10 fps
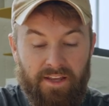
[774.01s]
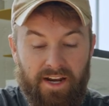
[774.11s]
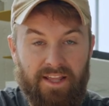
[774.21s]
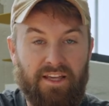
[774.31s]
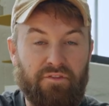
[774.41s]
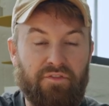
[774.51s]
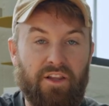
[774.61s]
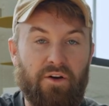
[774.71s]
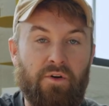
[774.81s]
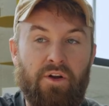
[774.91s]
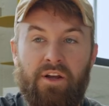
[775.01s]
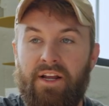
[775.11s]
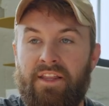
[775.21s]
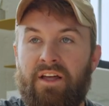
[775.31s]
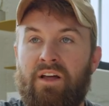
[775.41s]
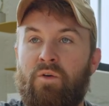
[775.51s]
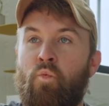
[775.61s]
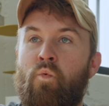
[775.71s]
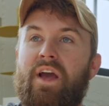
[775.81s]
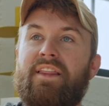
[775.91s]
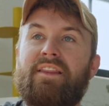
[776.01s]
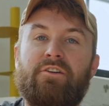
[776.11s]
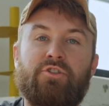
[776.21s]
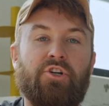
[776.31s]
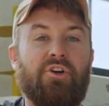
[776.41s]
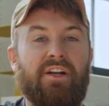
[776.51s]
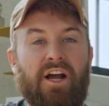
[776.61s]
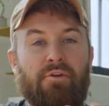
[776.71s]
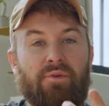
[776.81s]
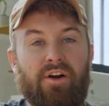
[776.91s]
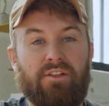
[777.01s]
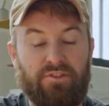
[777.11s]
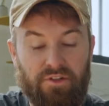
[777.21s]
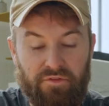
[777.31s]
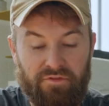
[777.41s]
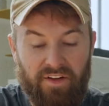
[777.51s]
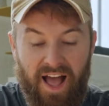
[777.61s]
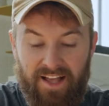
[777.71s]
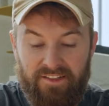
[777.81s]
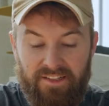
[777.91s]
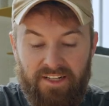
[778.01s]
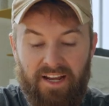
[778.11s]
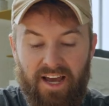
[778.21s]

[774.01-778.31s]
And I think Fellow, in the way that they're churning out products so fast,